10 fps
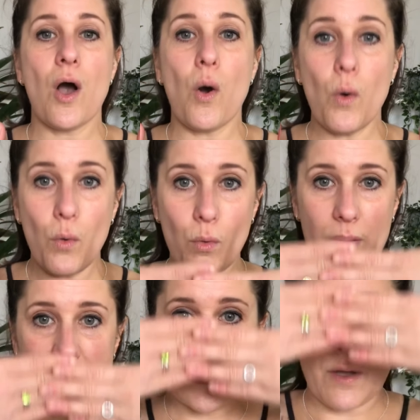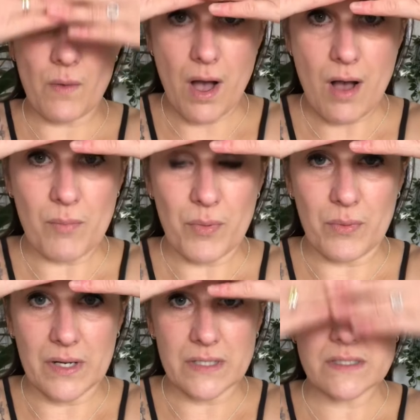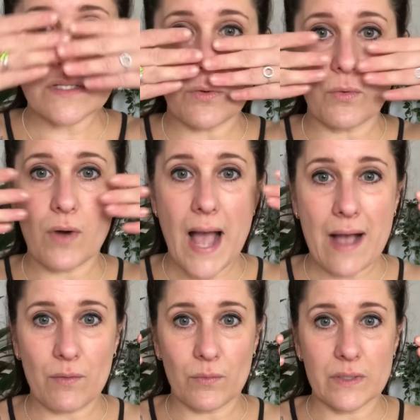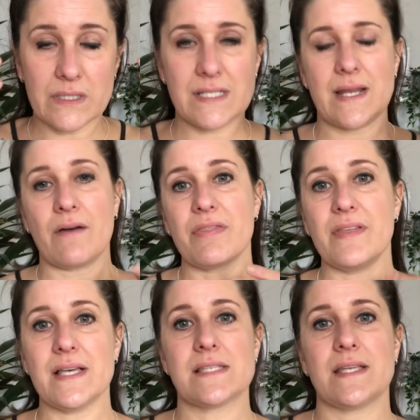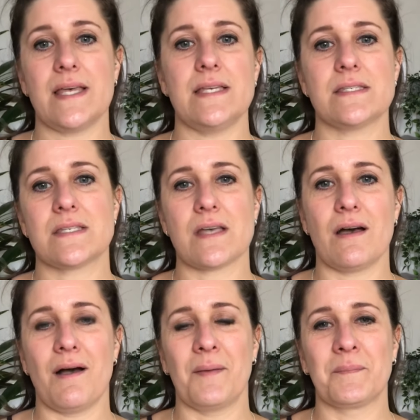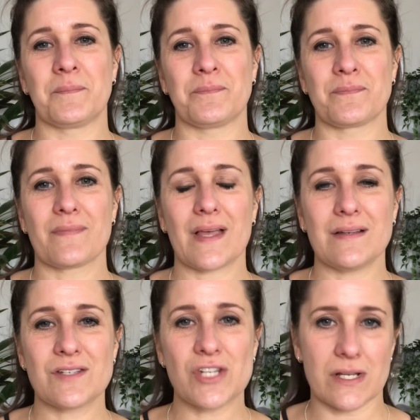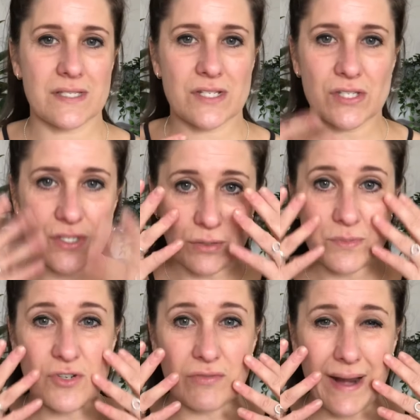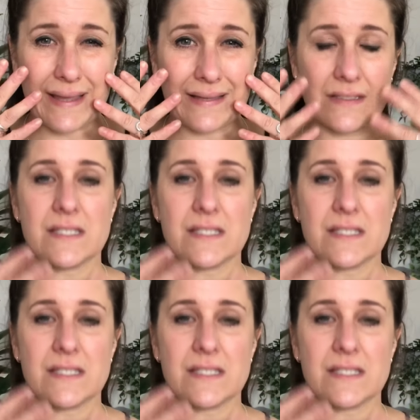always go upwards or outwards. Now this is just to stop dragging the